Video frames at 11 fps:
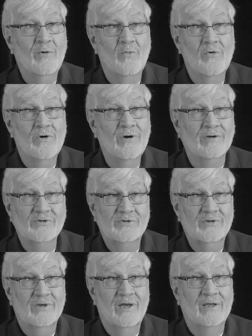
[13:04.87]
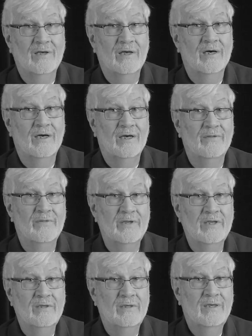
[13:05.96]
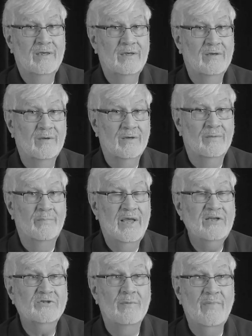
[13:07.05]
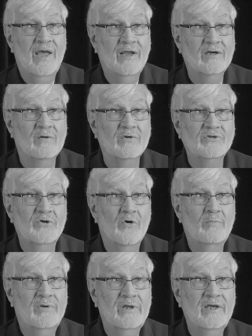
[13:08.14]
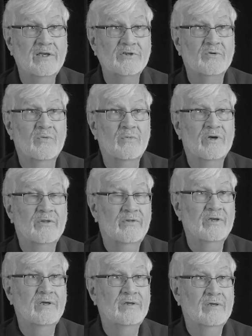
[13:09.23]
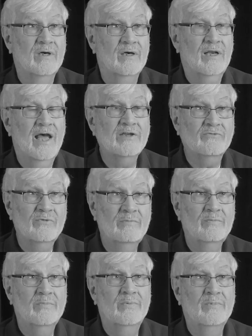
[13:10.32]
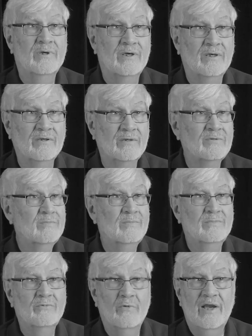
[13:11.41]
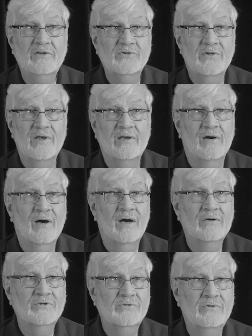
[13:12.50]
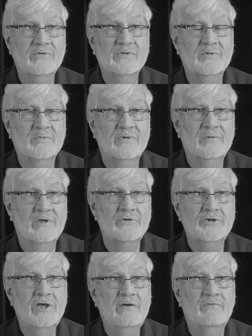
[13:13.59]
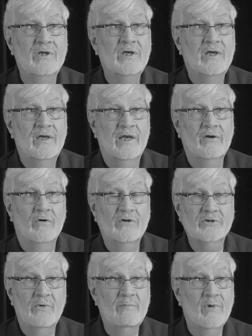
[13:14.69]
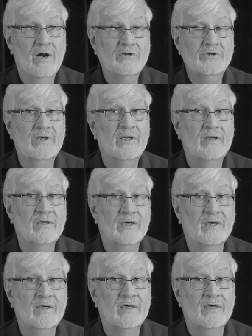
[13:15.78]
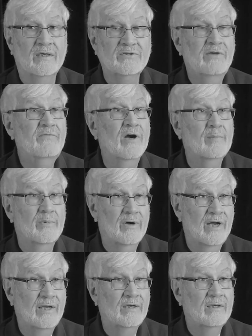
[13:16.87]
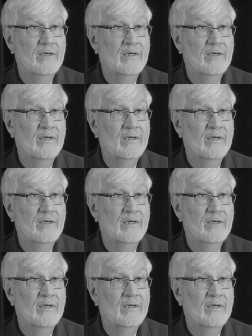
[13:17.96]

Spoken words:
awards, and the base commander was so pleased with the classroom grades that our students achieved, and also we marched in Seafarer Parade.